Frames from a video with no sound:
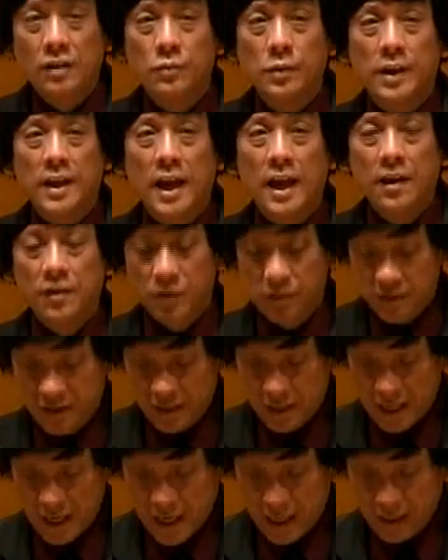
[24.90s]
As we gather
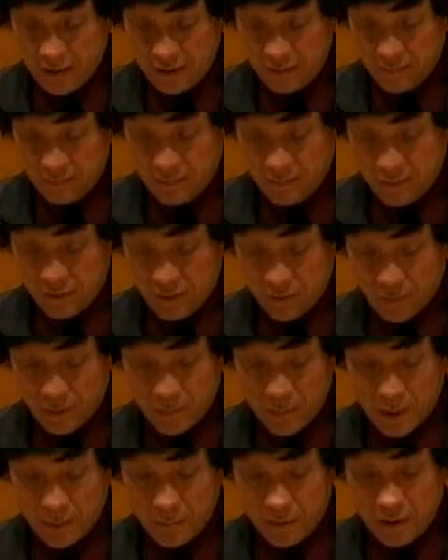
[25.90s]
tonight to
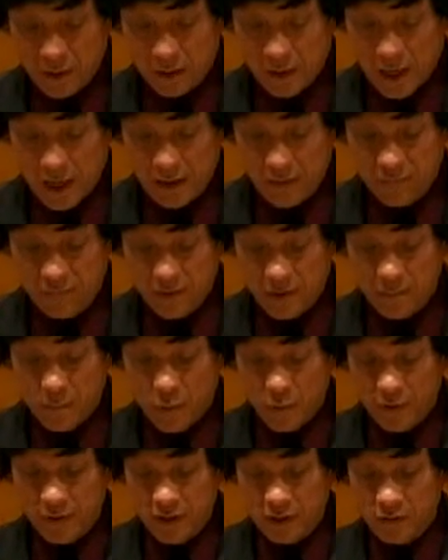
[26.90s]
remember the life and
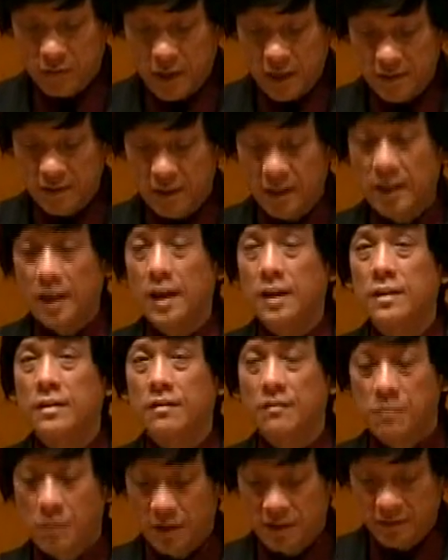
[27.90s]
mourn the tragic death
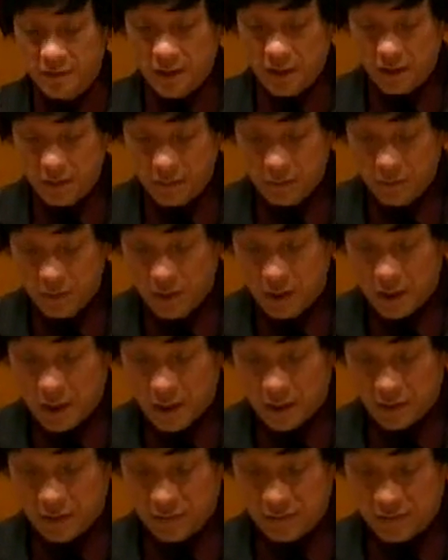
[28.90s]
of Marcelo
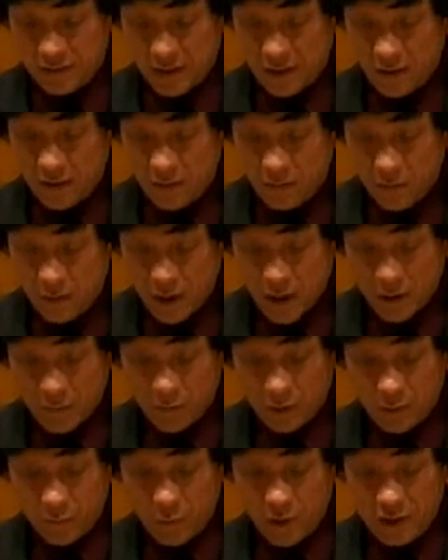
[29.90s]
Lucero,
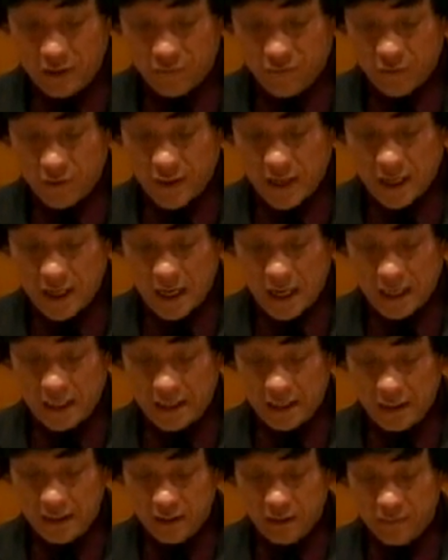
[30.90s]
we reach for that
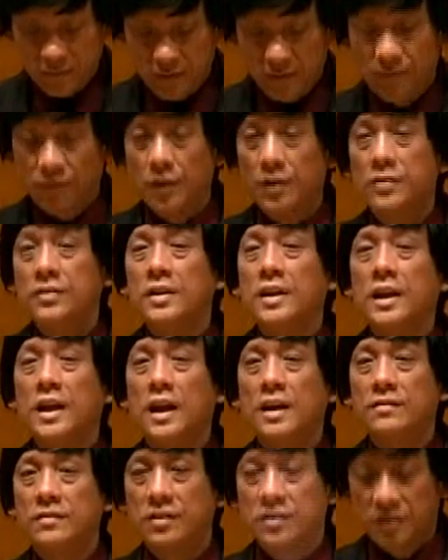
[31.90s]
ideal of
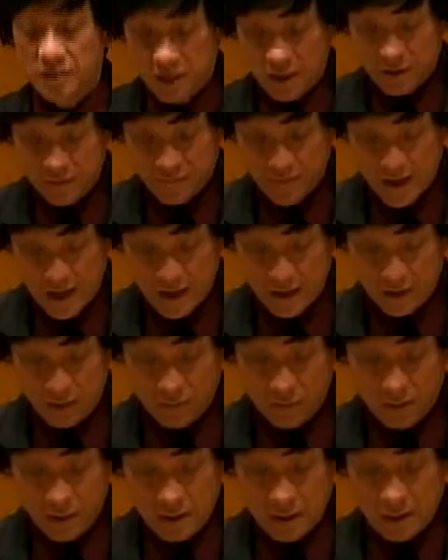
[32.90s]
diversity as a shared
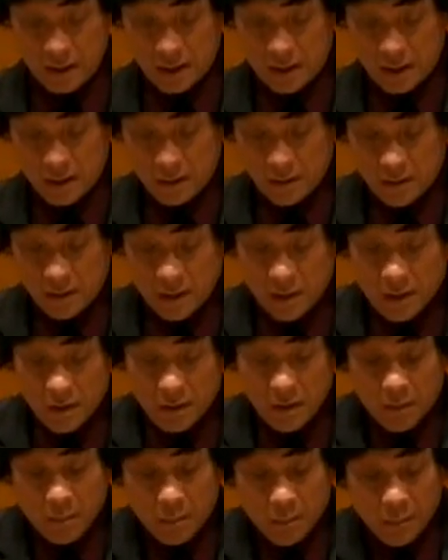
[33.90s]
value.
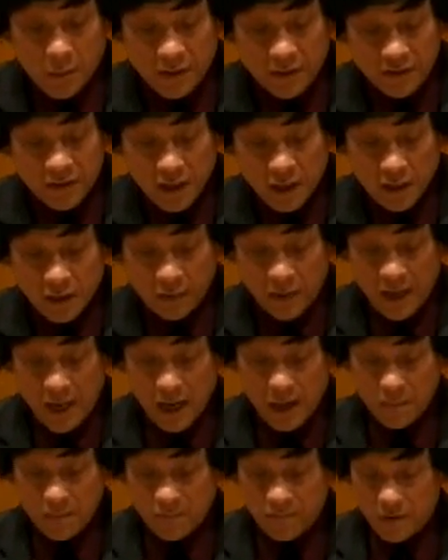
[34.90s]
Marcelo
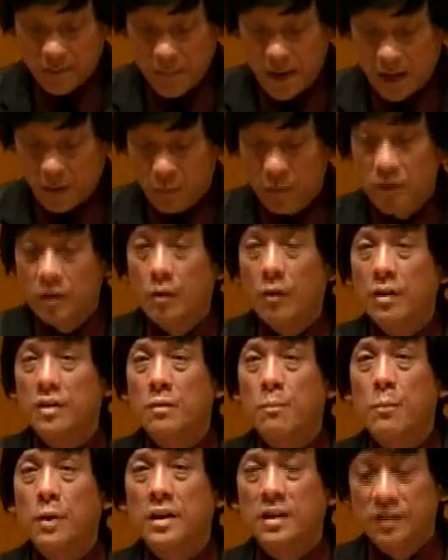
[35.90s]
came from Ecuador
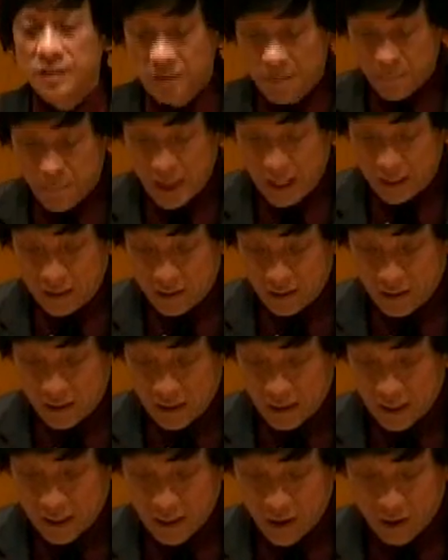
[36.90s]
to participate
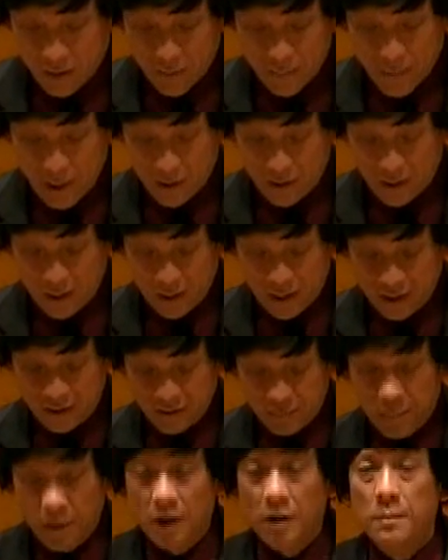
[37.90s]
in our American
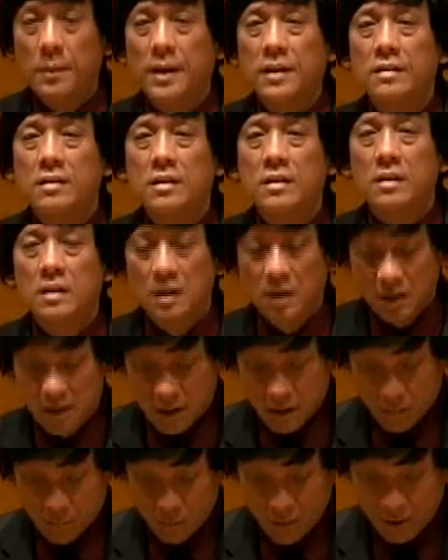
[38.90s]
experiment,
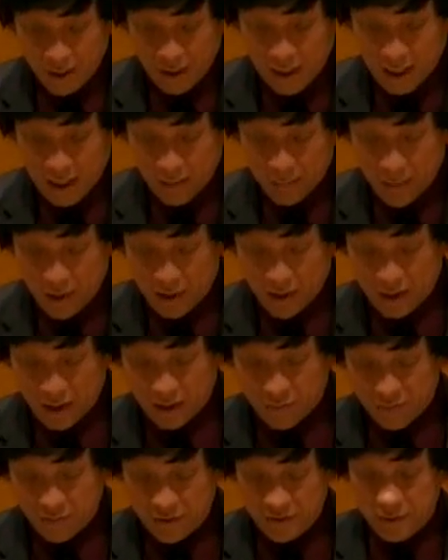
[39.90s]
working in
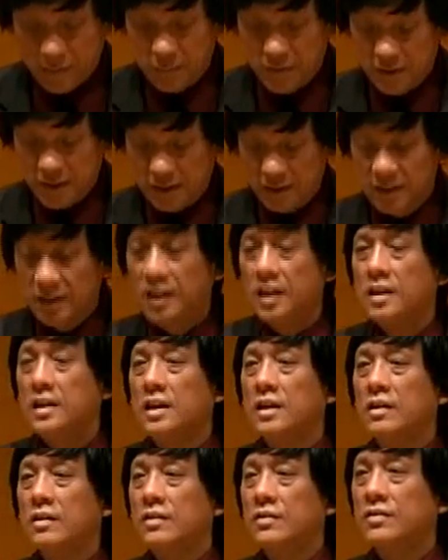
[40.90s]
America for some sixteen
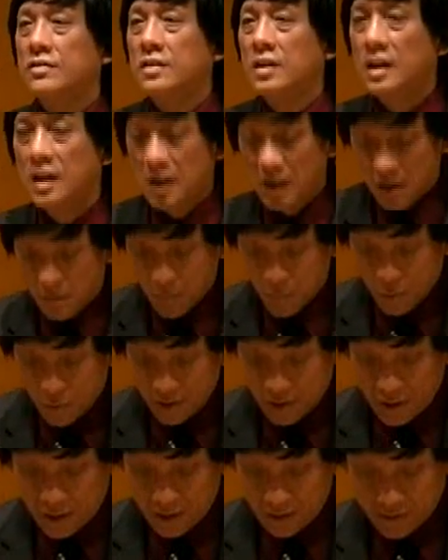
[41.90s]
years,
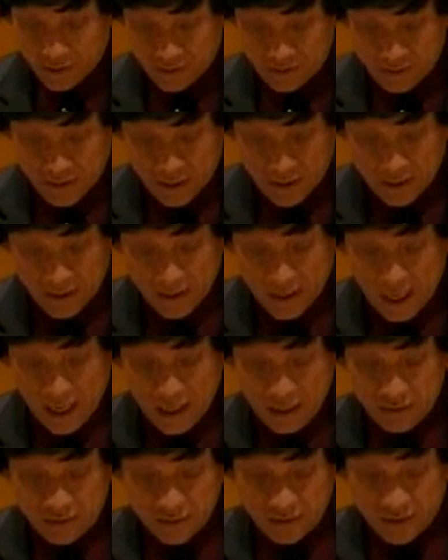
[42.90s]
more years than the
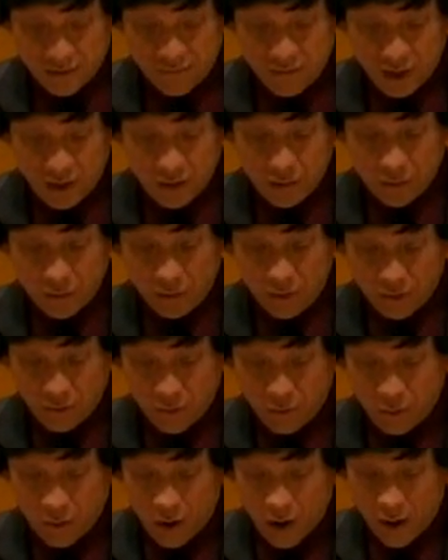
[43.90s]
ages of the youth
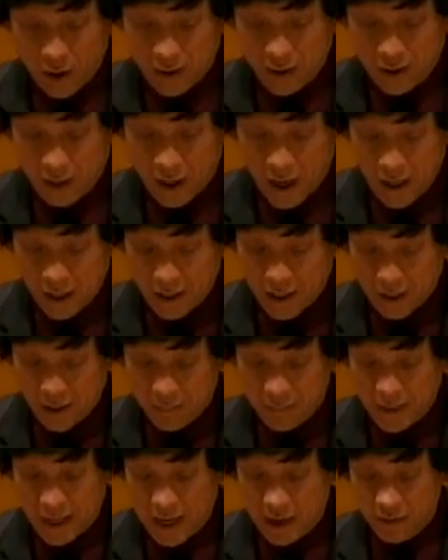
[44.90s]
who hunted, hunted
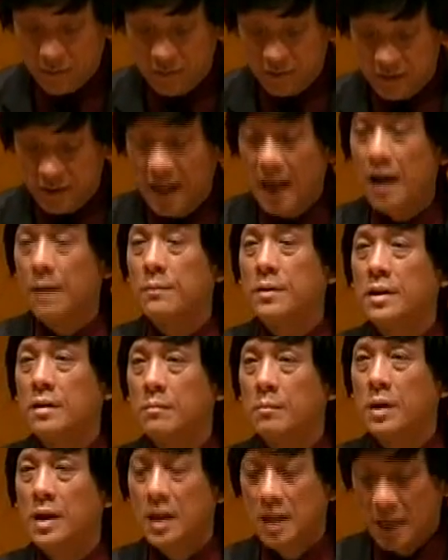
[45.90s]
him down, stabbed
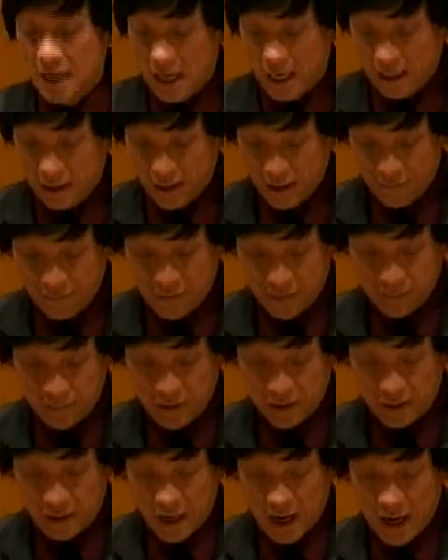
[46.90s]
him, and left him
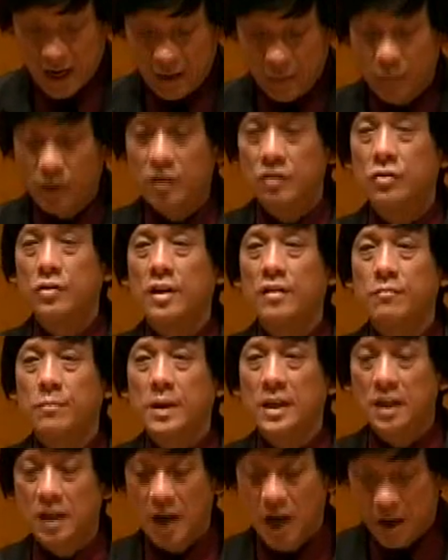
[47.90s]
to die on what should have
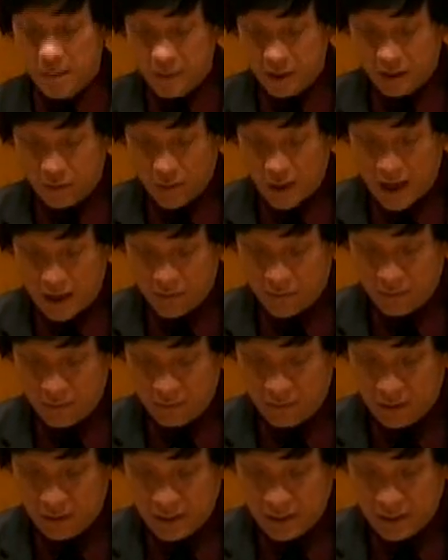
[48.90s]
been common ground.